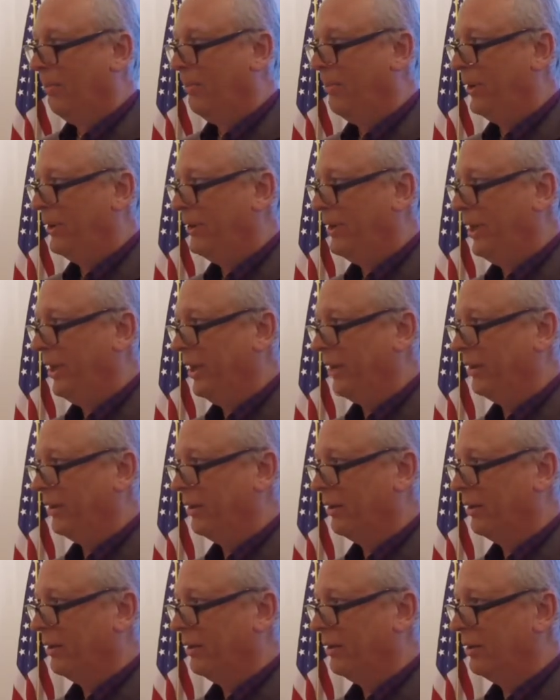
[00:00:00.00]
But yet,
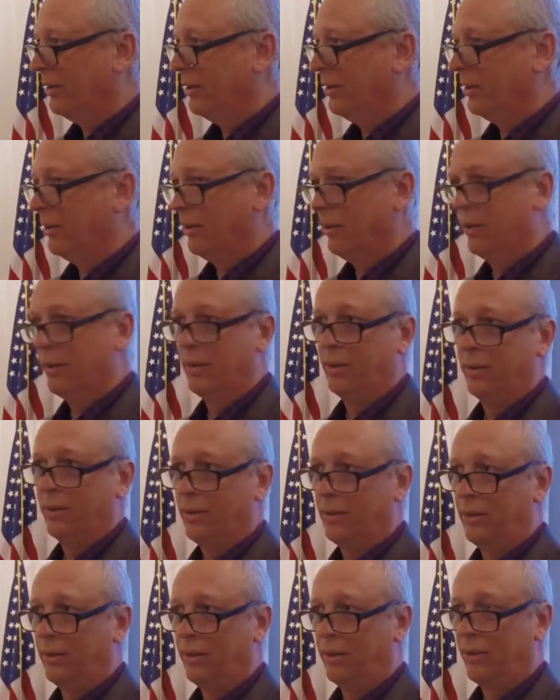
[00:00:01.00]

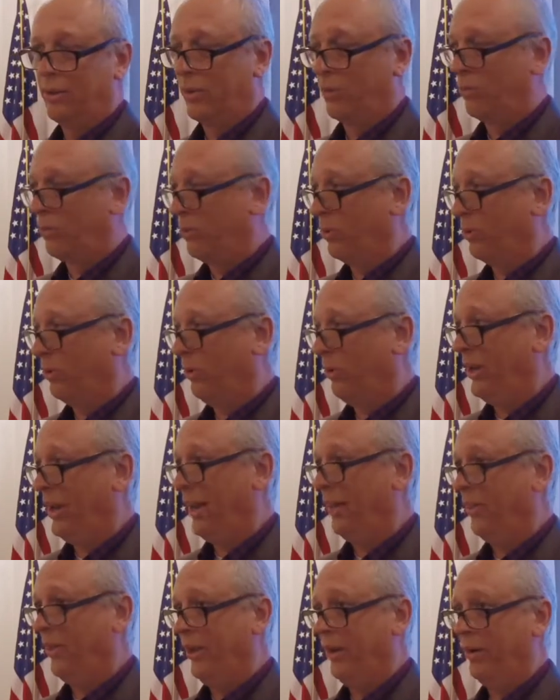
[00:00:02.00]
the world
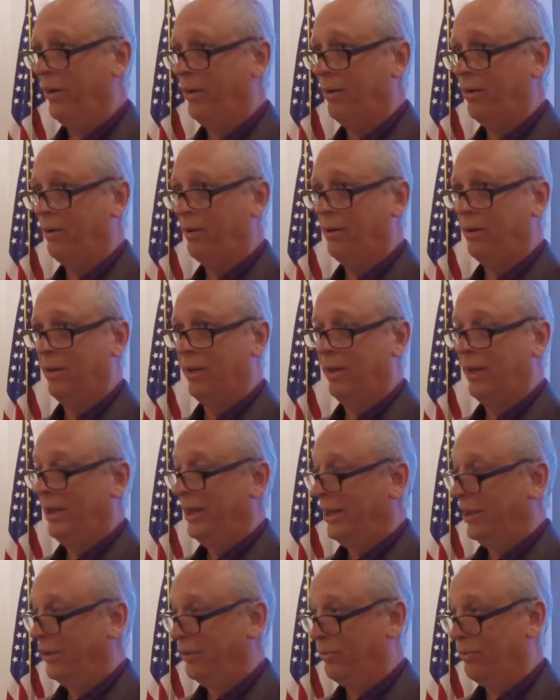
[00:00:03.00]
out there
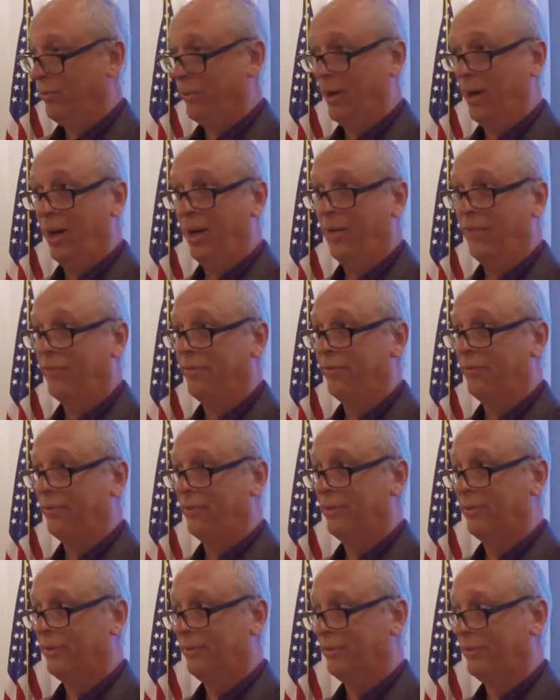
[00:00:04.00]
is rough
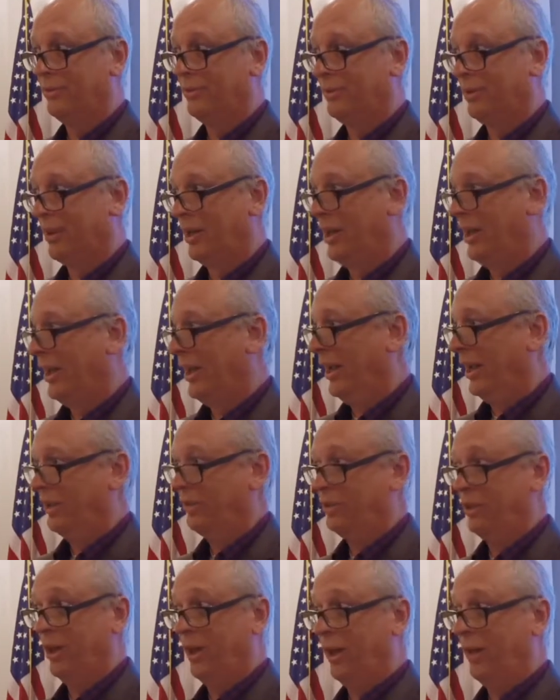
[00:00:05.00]

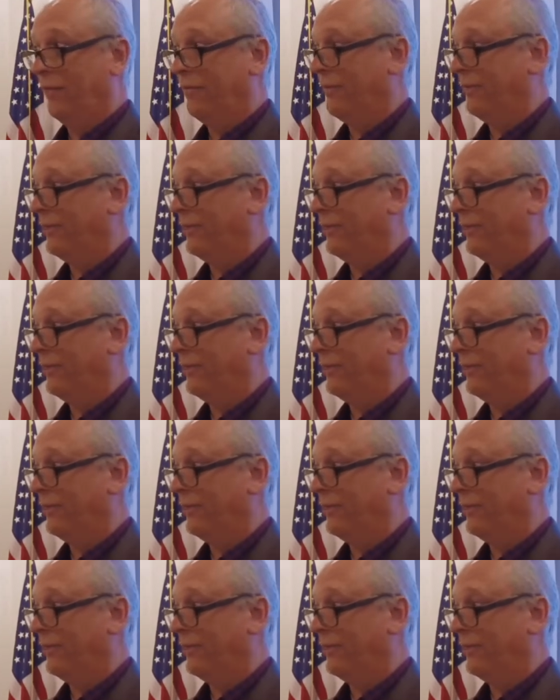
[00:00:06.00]
and tough,